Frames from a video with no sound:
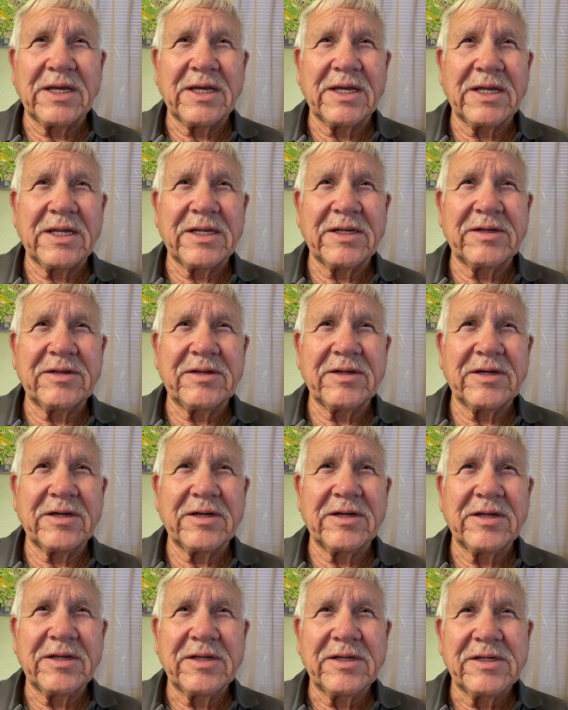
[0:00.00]
and
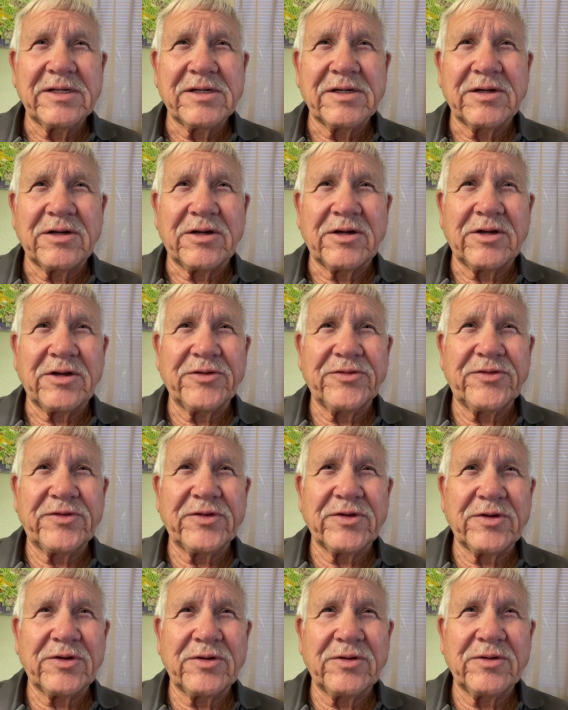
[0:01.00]
uh,
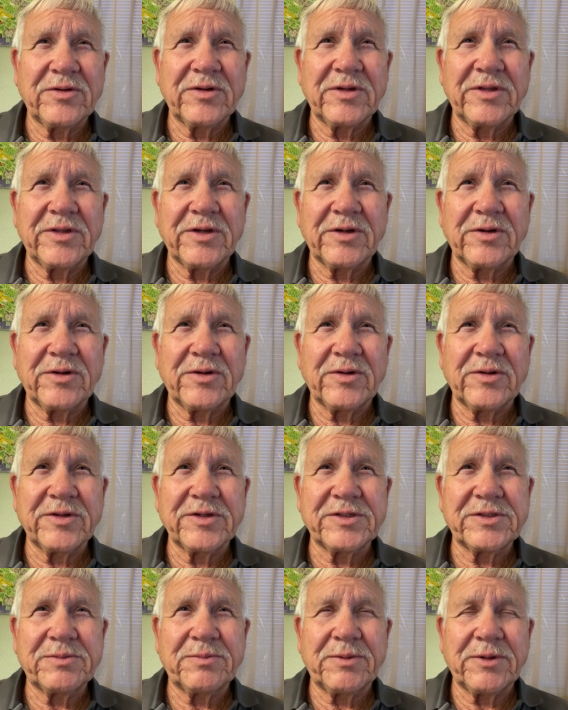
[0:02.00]
also the
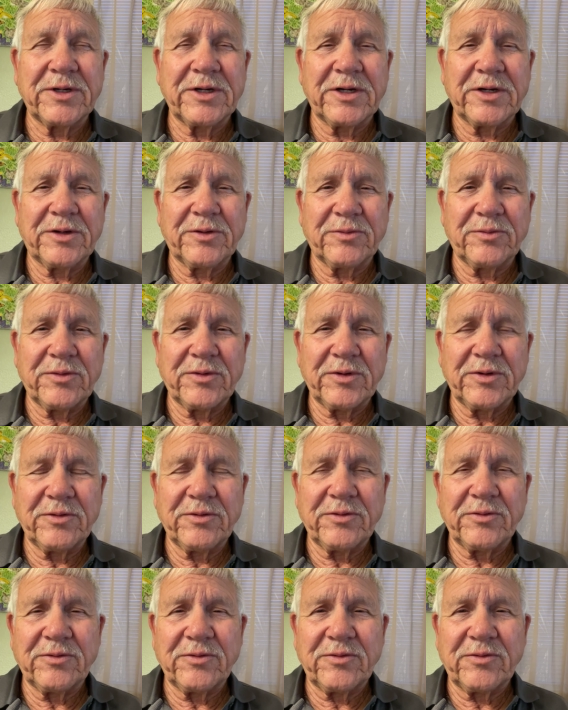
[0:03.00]
Holy Spirit, we,
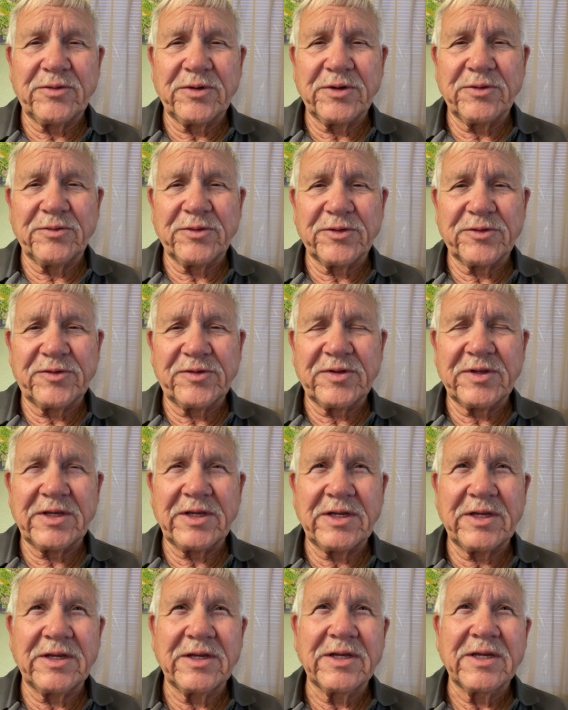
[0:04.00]
we will
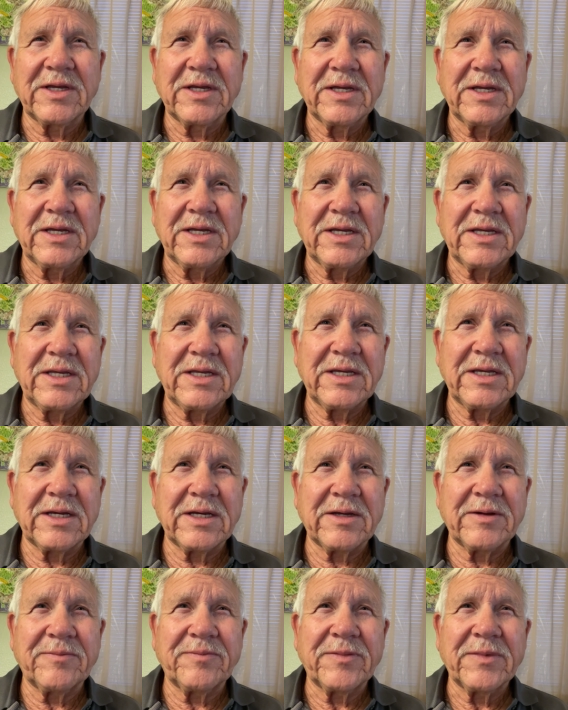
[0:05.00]
see
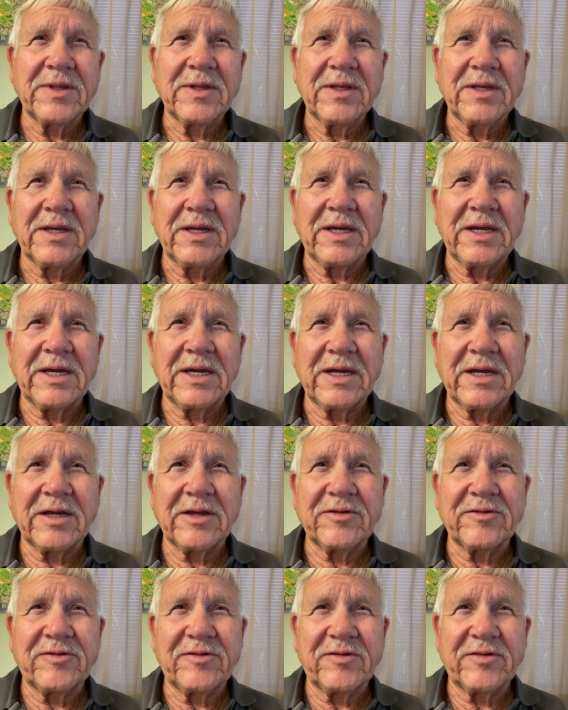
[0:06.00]
him
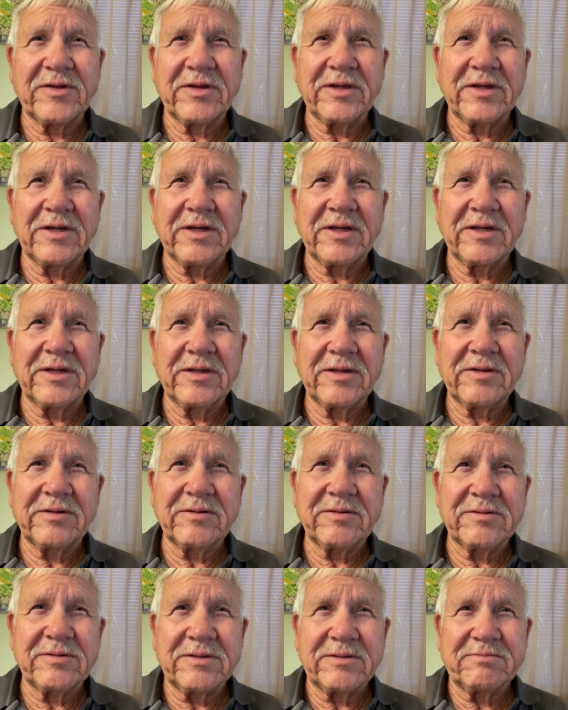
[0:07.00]
as
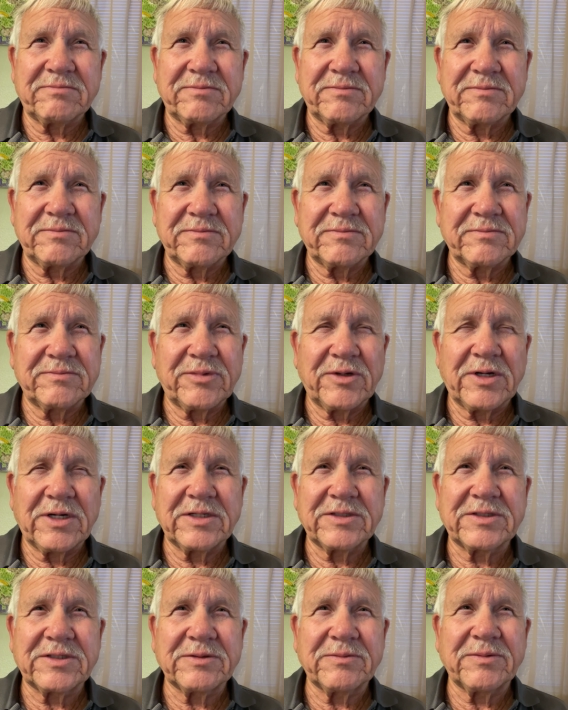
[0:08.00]
uh,
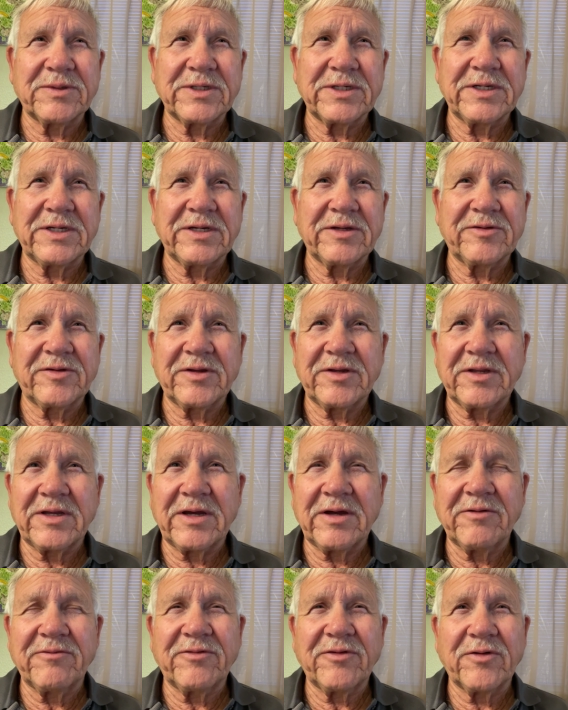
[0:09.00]
possibly as a
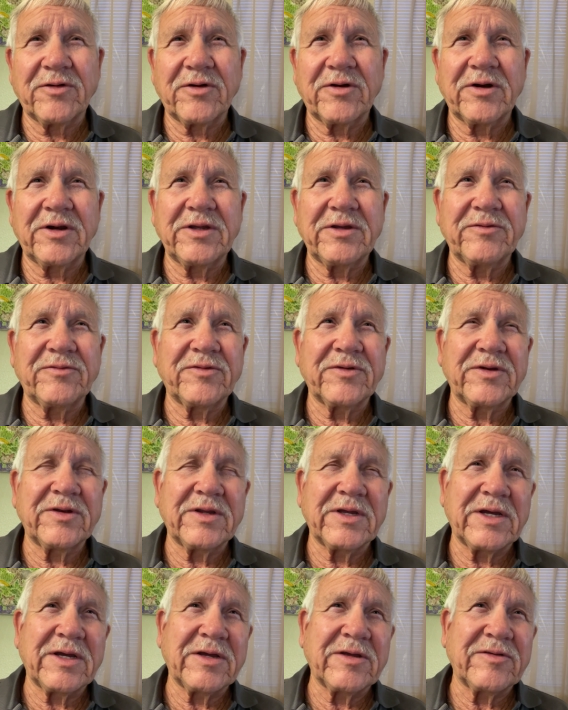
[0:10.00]
dove or
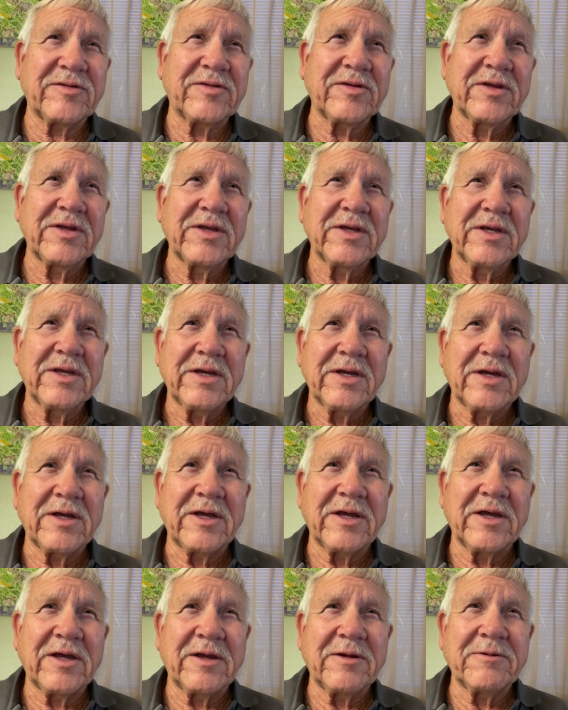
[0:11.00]
even as
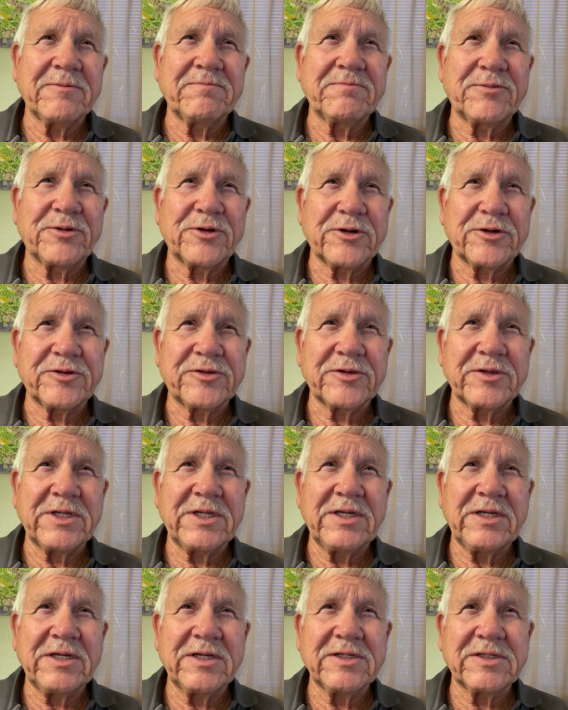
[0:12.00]
a
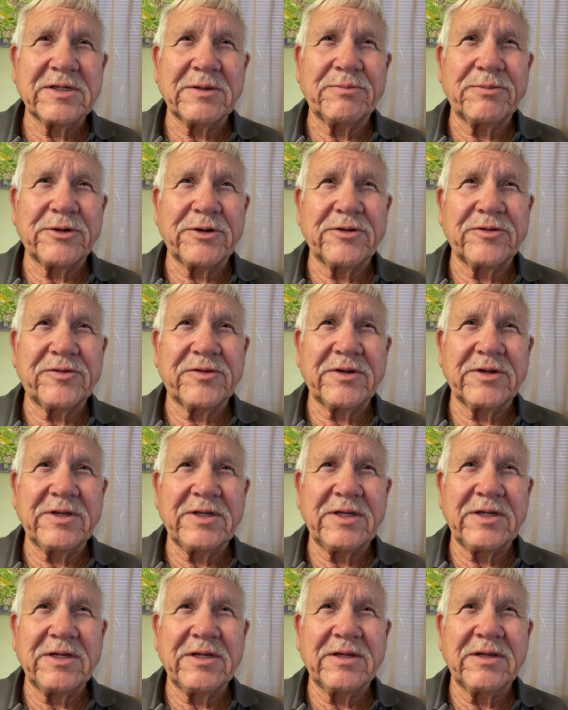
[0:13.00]
person. He is a
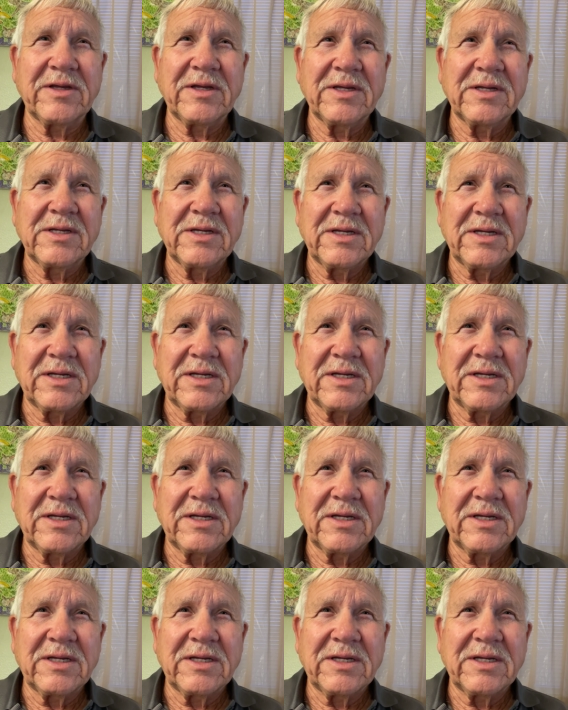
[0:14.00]
person. He,